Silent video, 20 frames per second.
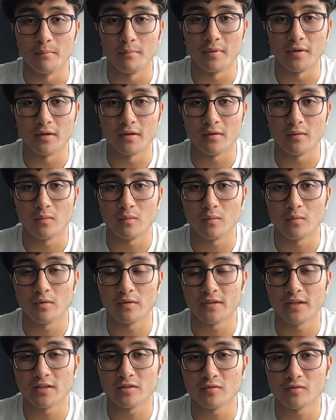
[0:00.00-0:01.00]
But
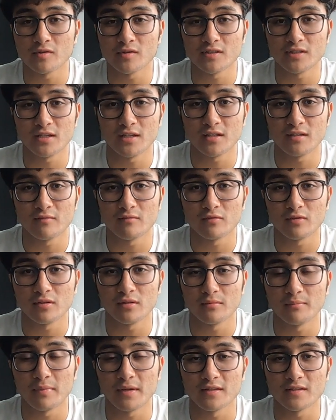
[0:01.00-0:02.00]
what Daytona State
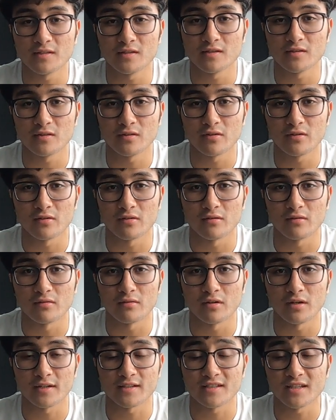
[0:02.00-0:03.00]
really bases their
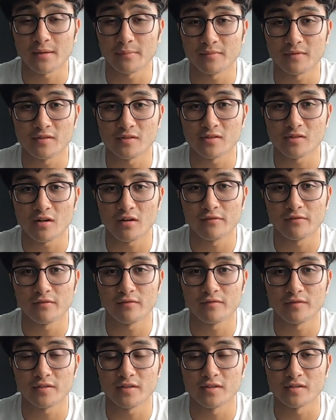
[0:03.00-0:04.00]
acceptance off
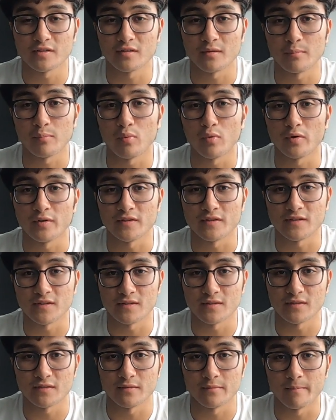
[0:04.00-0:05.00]
of is the point
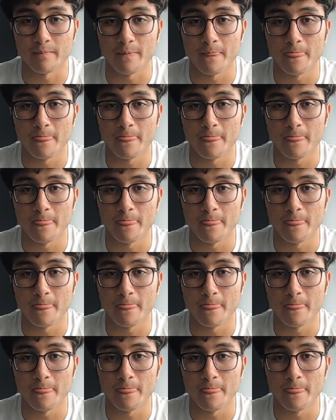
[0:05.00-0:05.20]
system,